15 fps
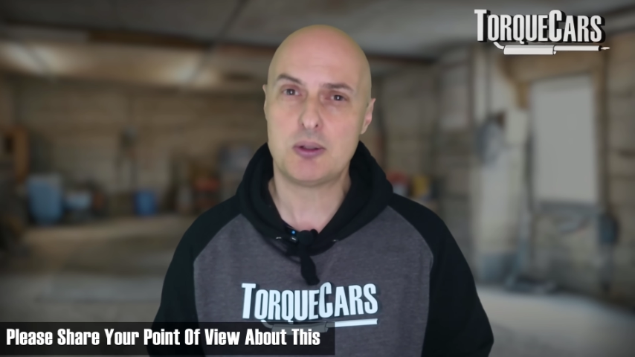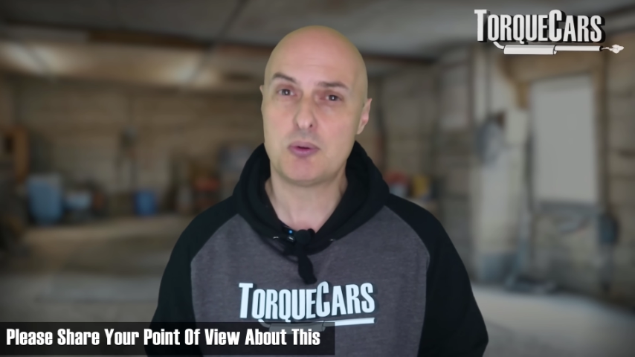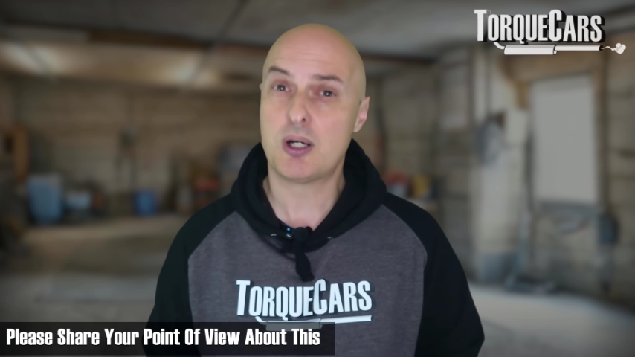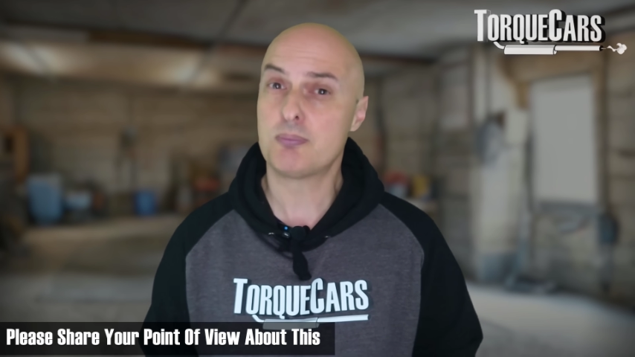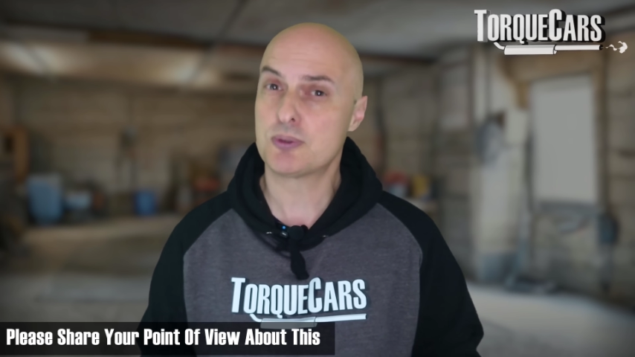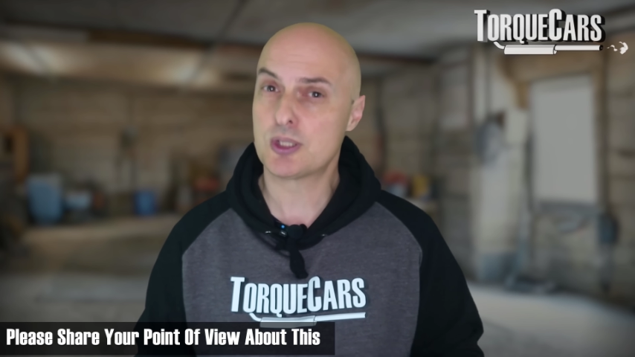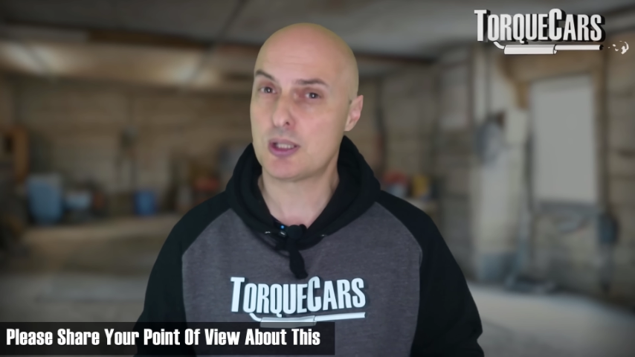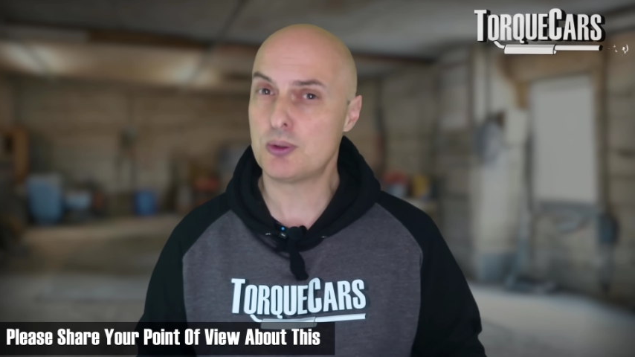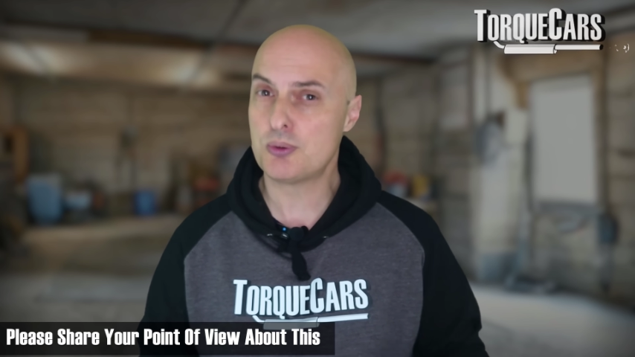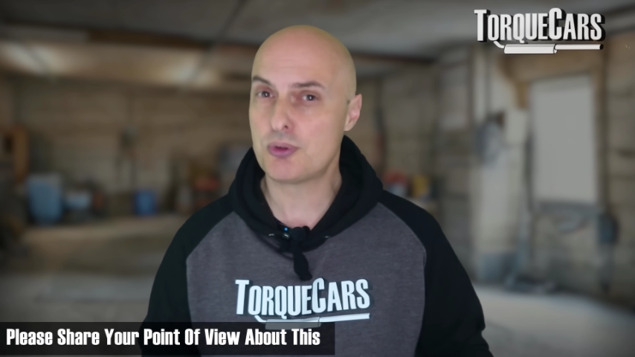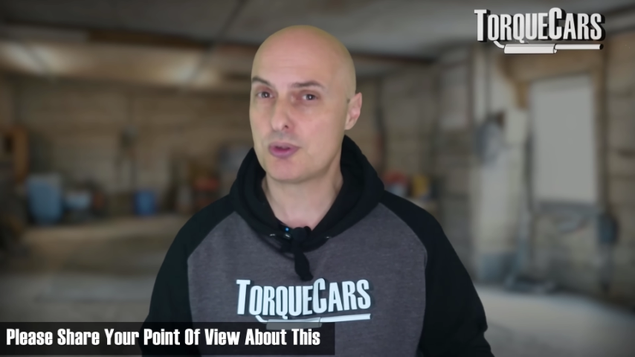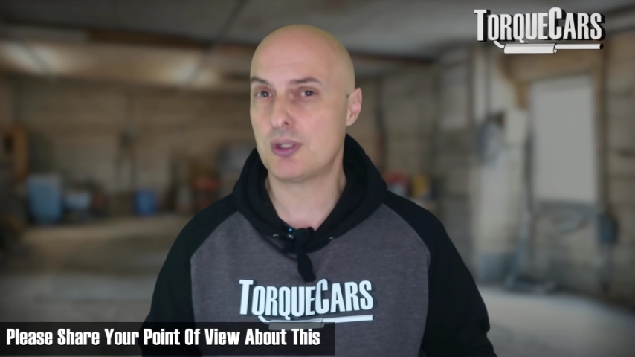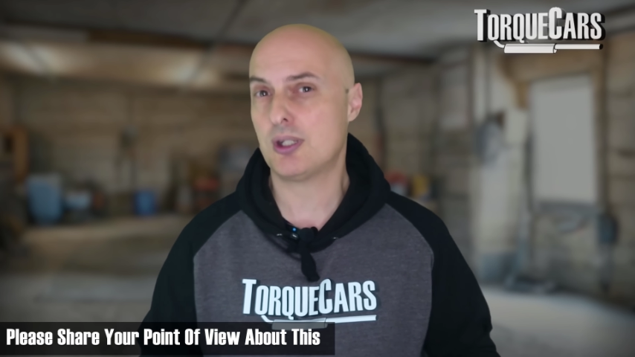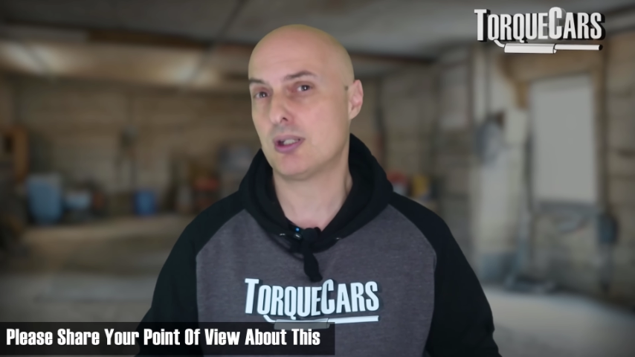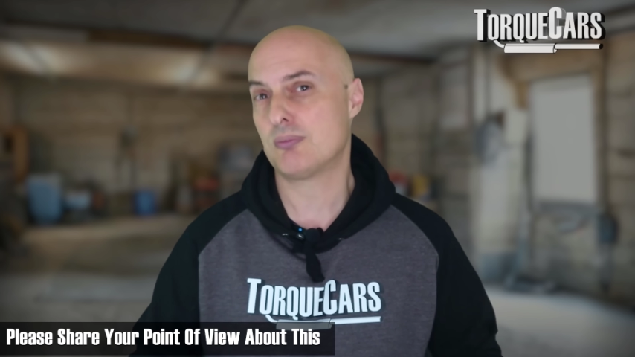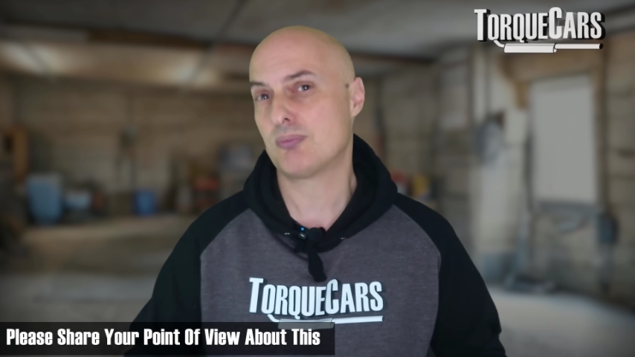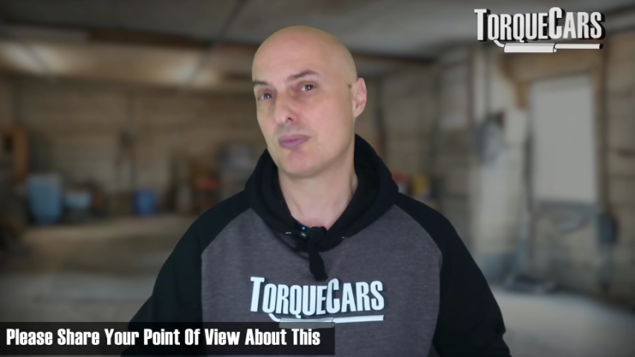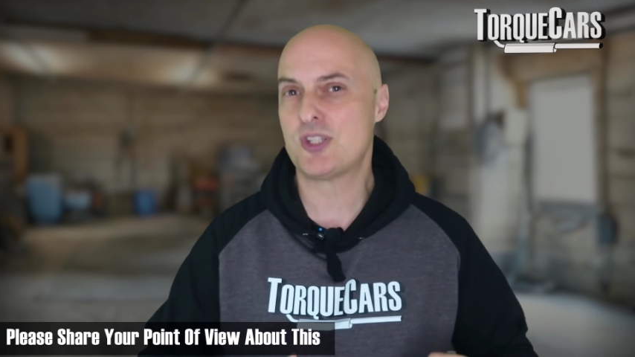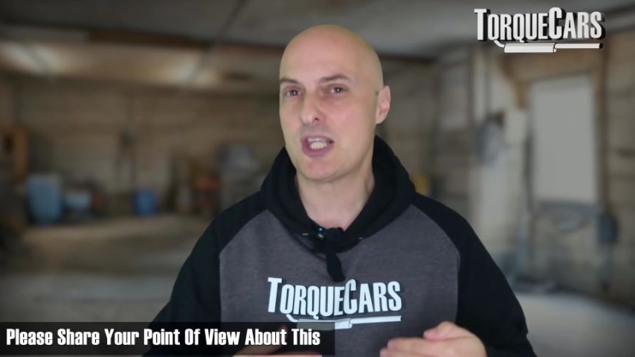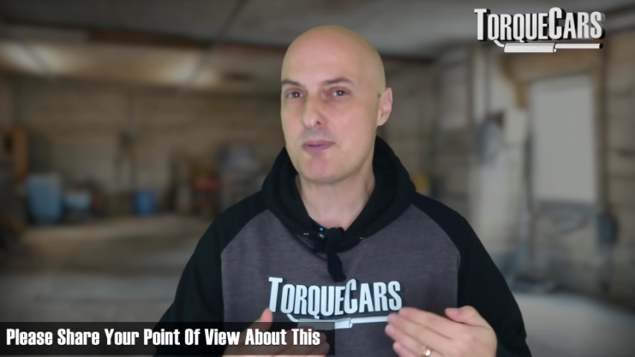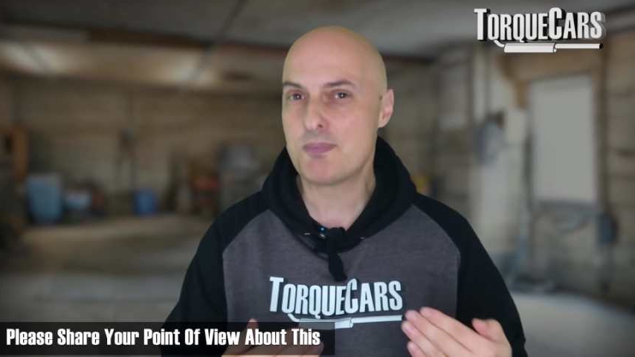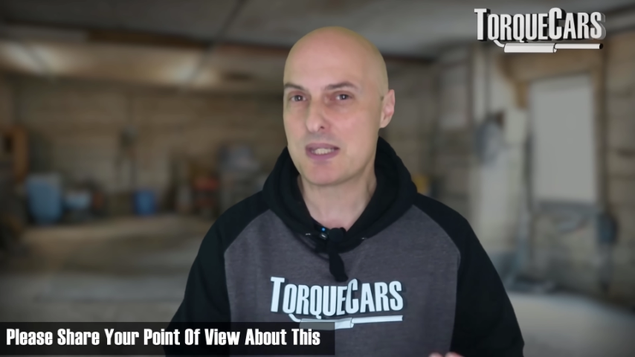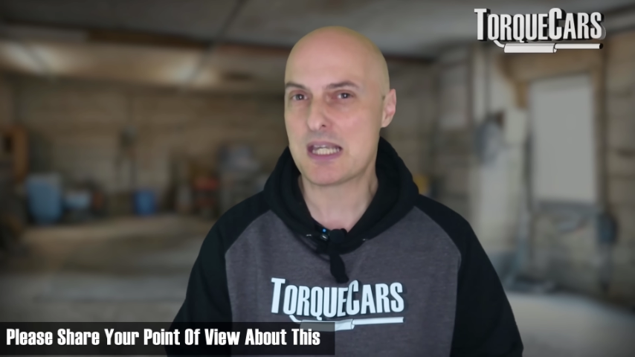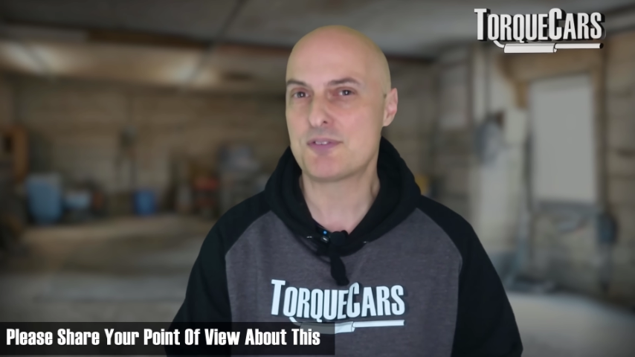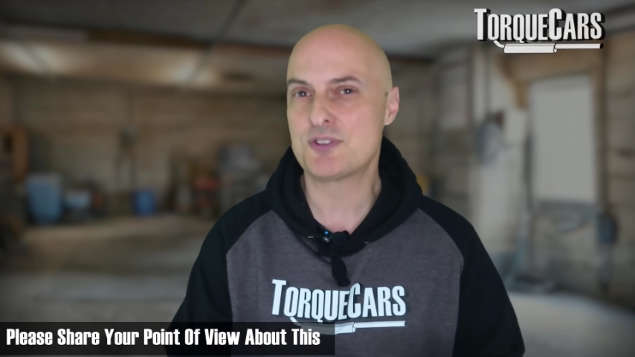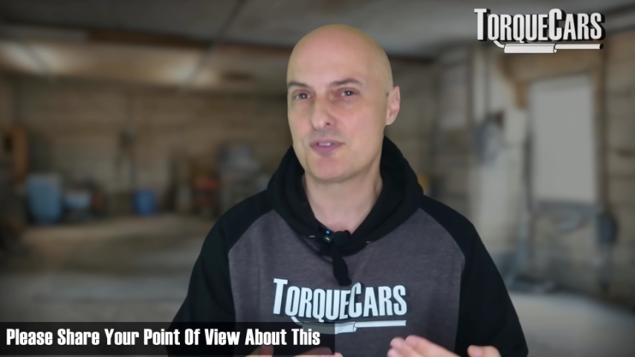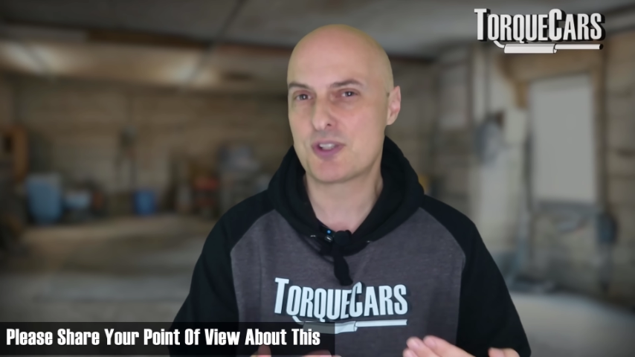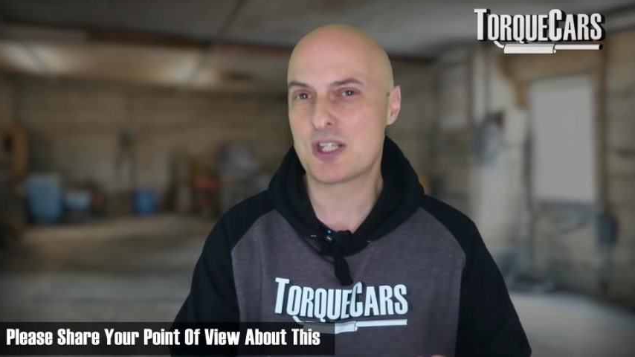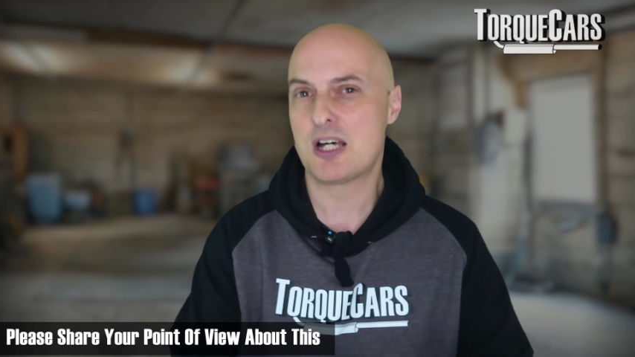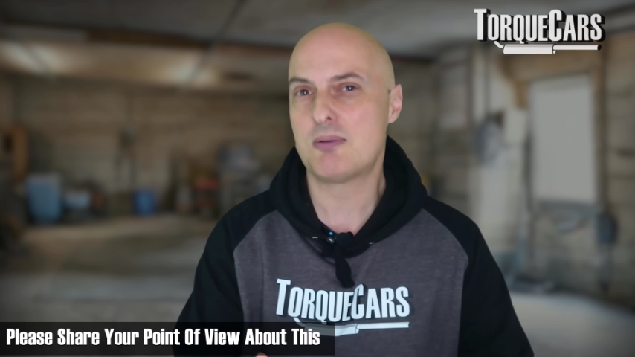I'm told that DPFs have
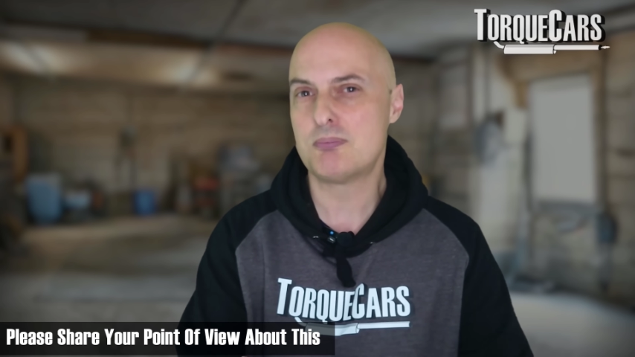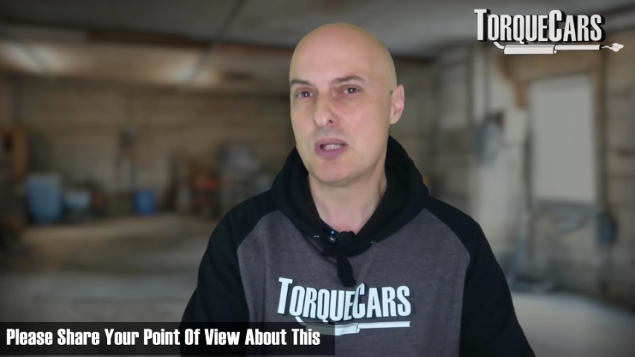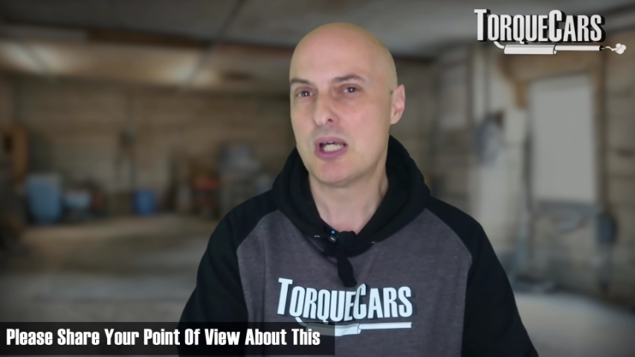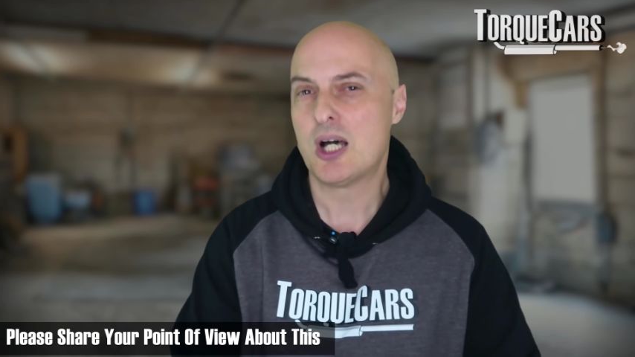come